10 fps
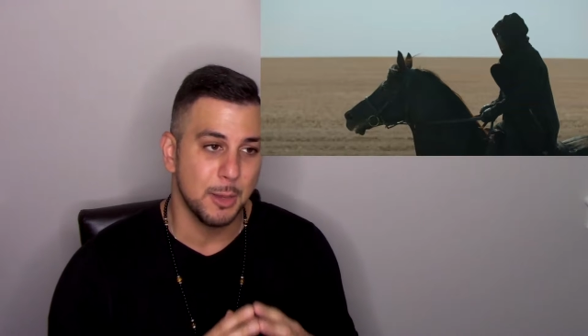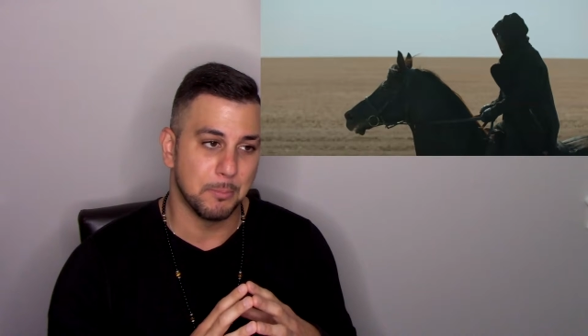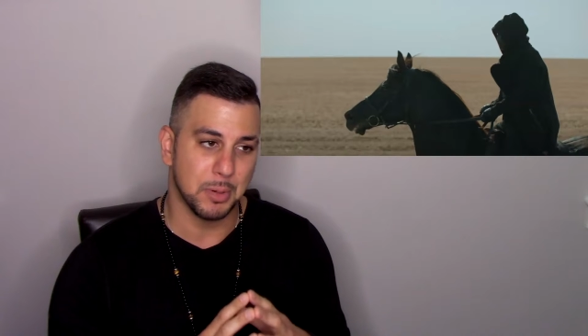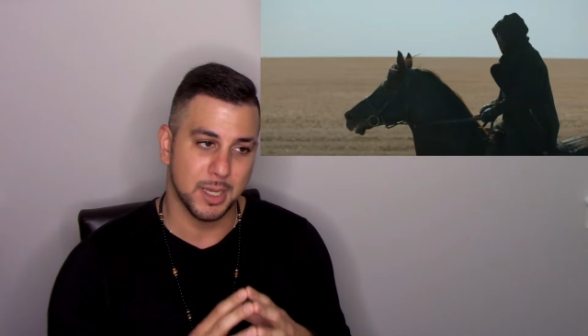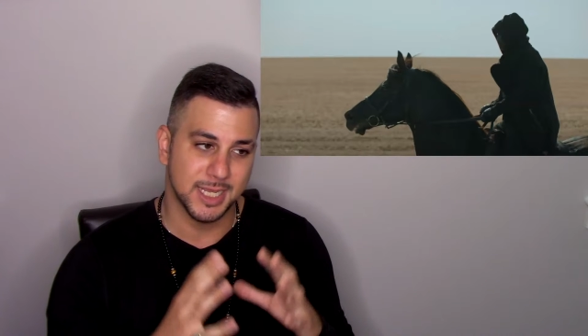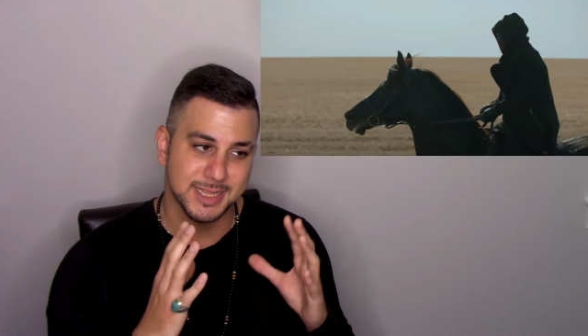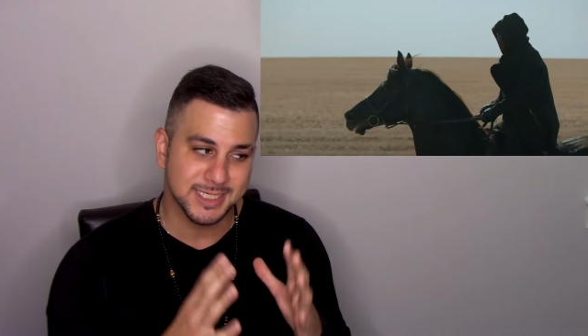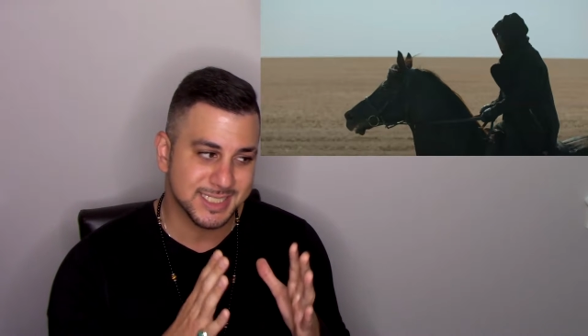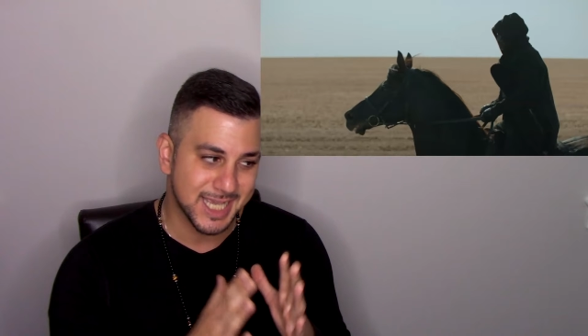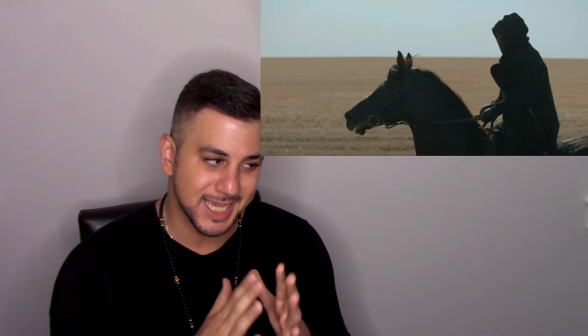but in
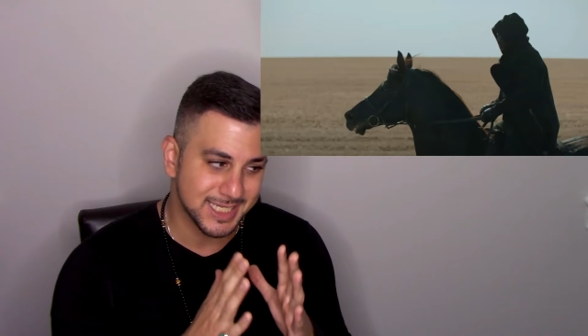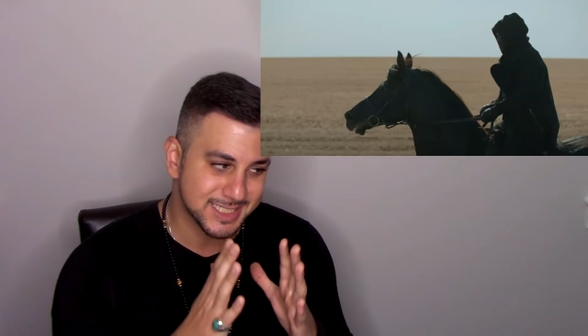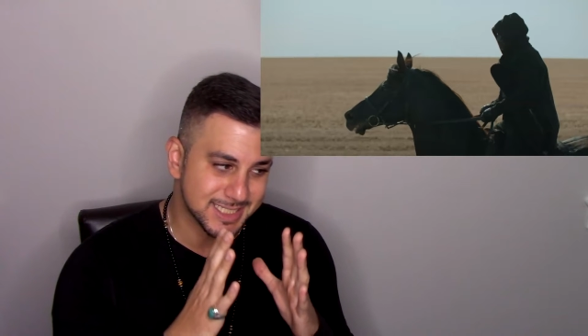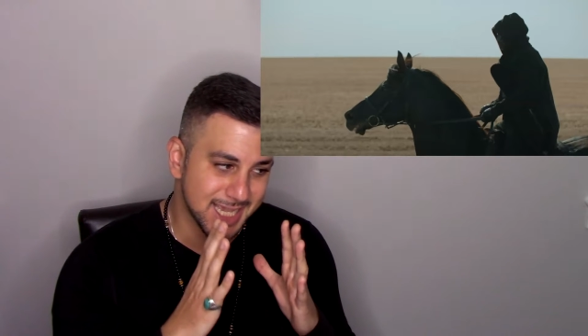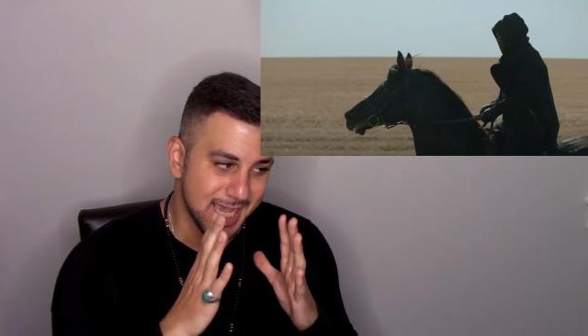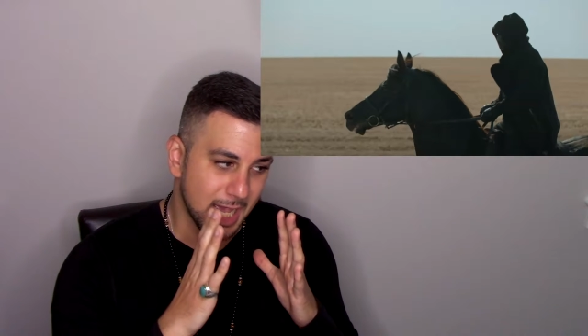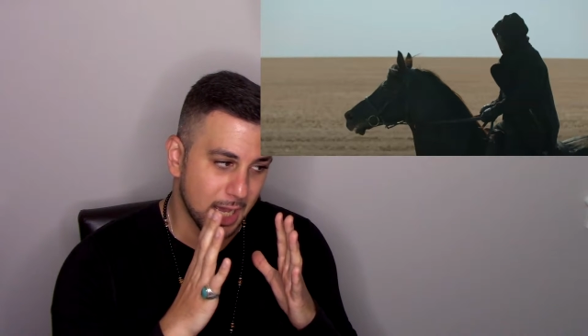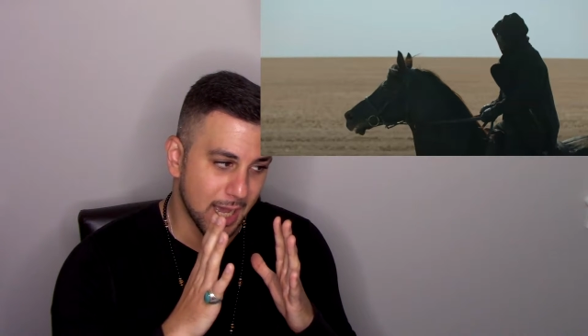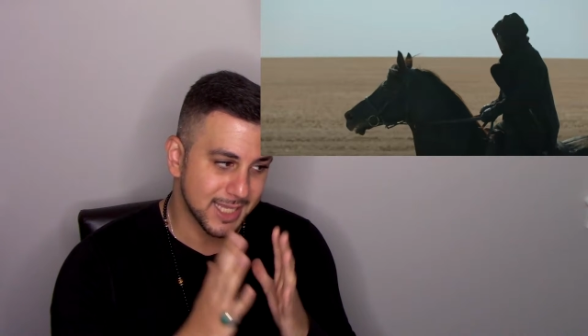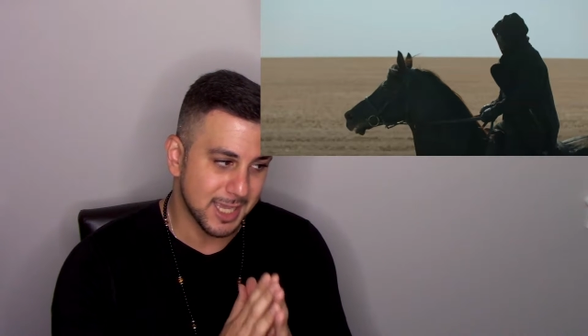this case,
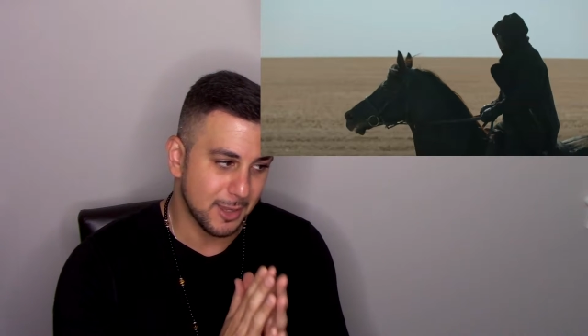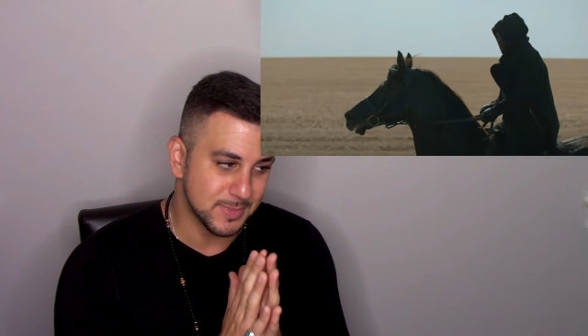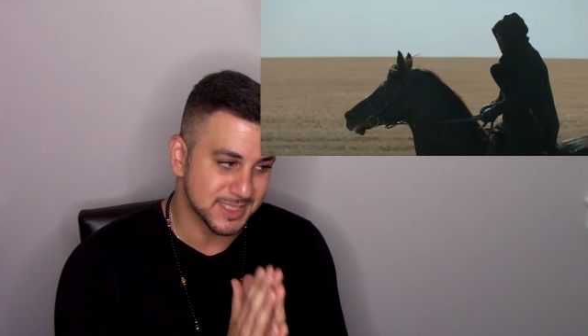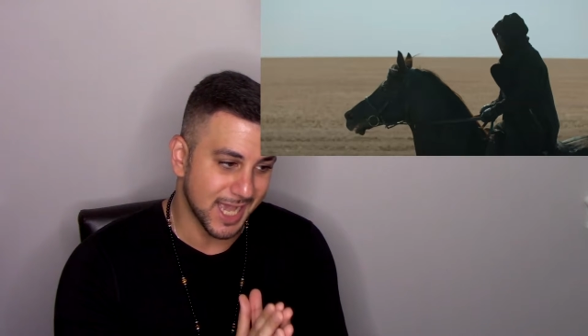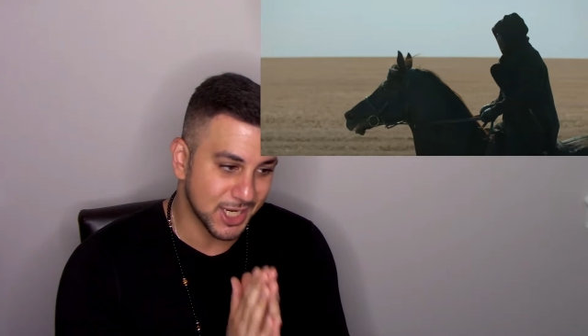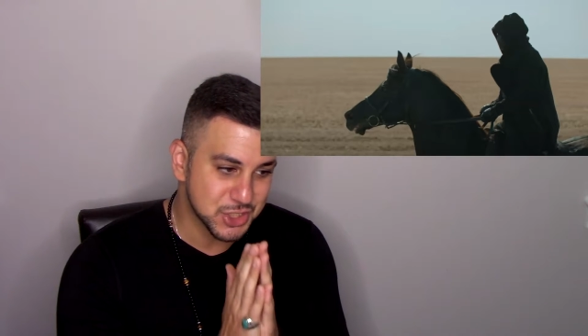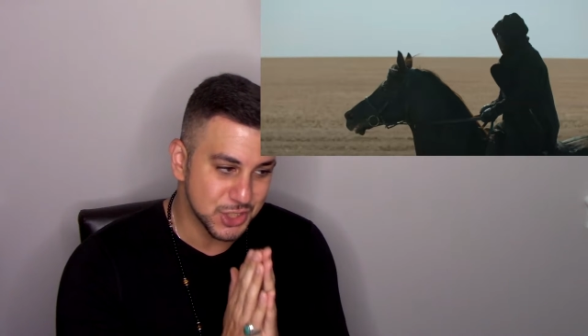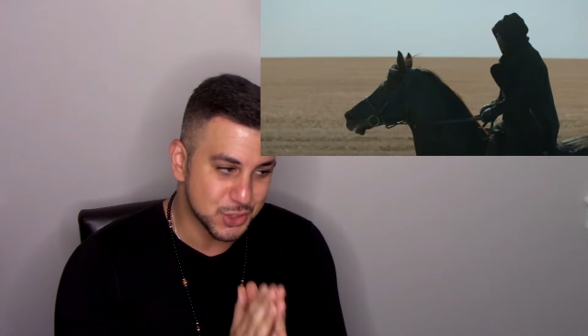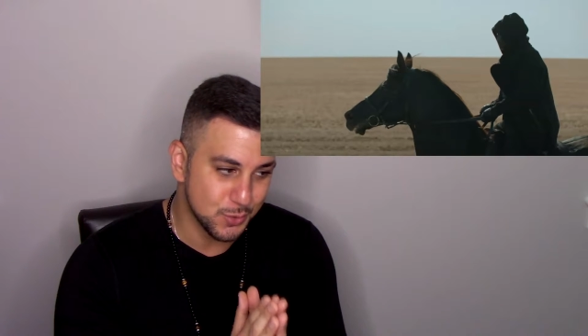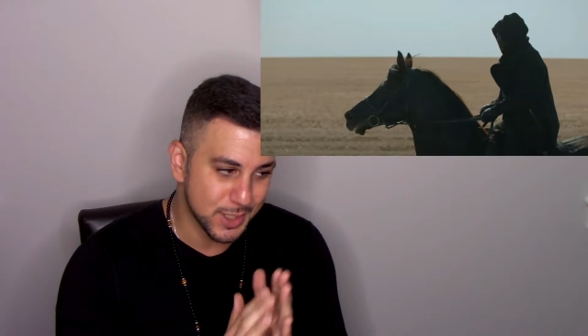Adham is
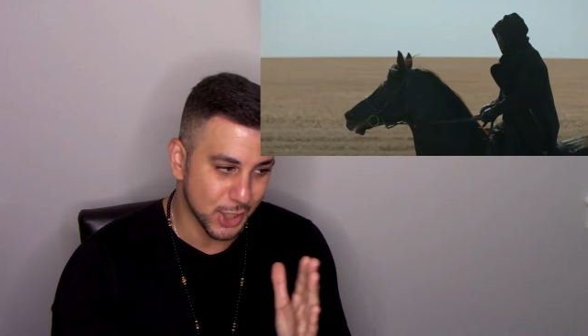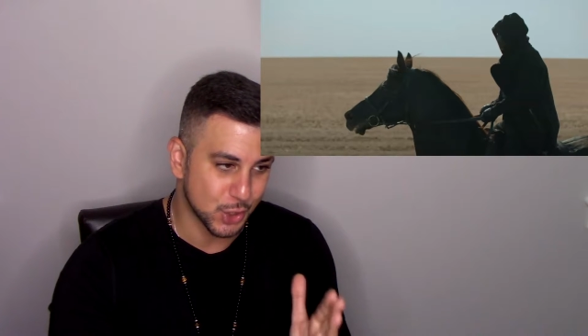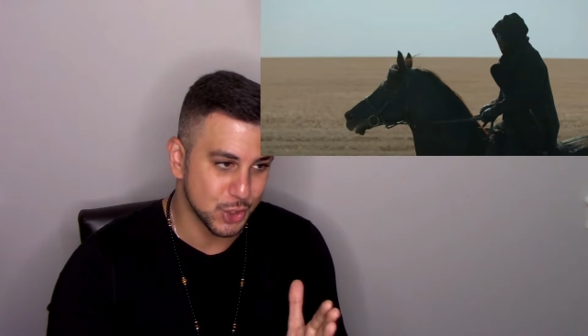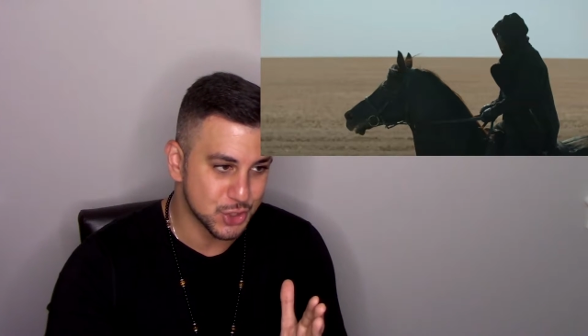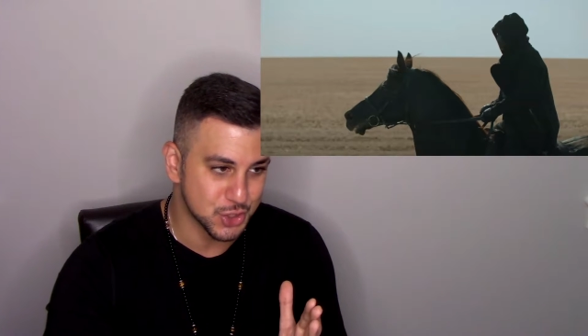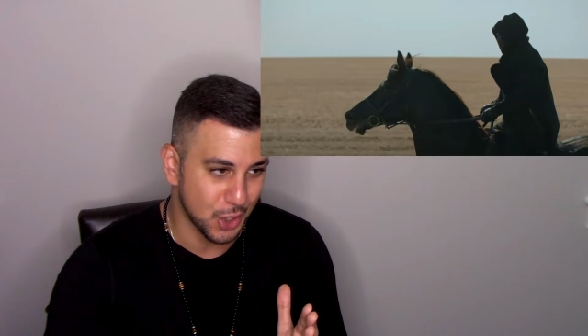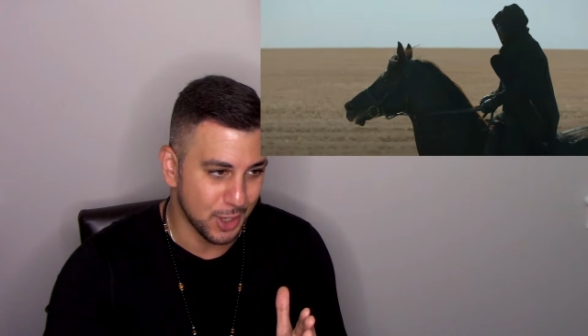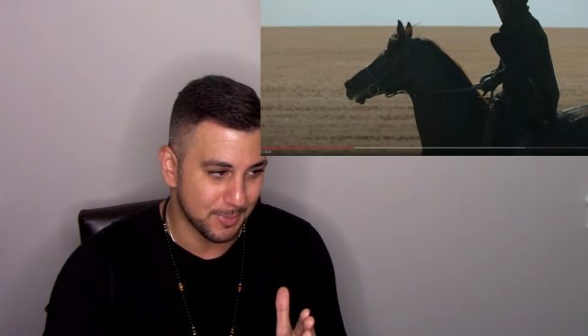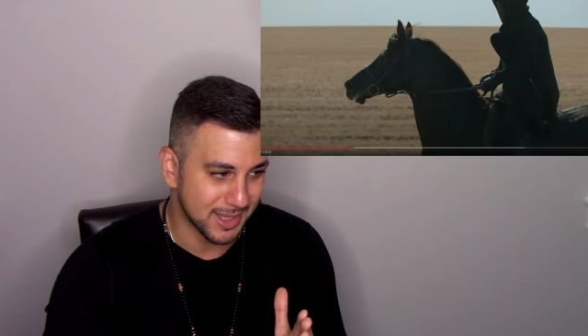actually doing a good job.